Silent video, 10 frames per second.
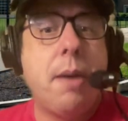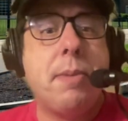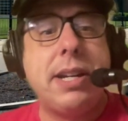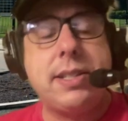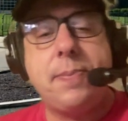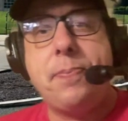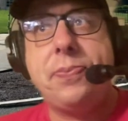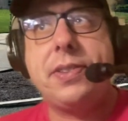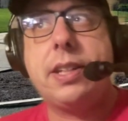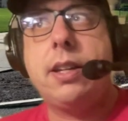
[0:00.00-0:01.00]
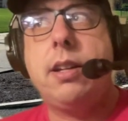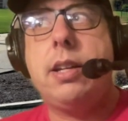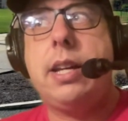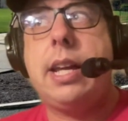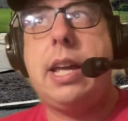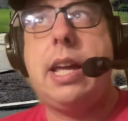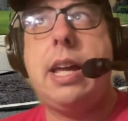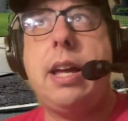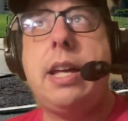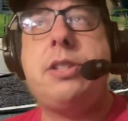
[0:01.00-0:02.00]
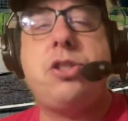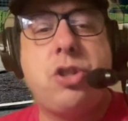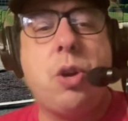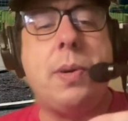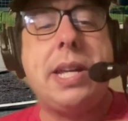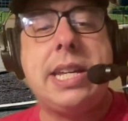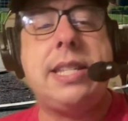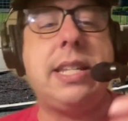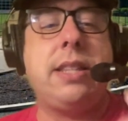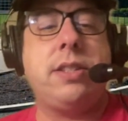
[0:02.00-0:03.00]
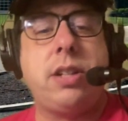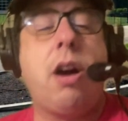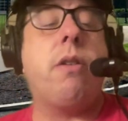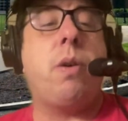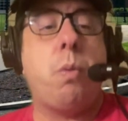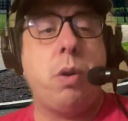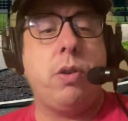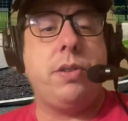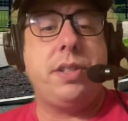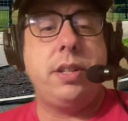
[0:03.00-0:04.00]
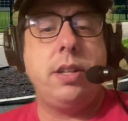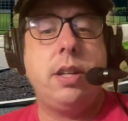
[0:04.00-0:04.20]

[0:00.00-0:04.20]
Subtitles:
because it's so easy in this current world